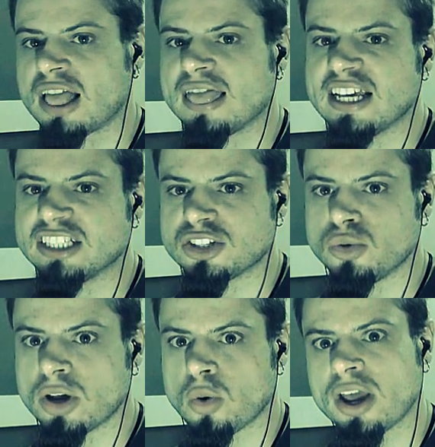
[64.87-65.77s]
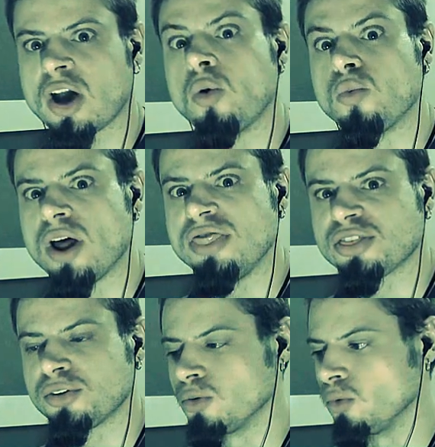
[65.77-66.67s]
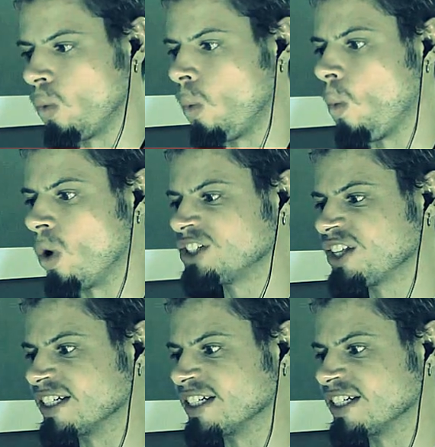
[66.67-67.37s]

Let's do a quick run through. Watch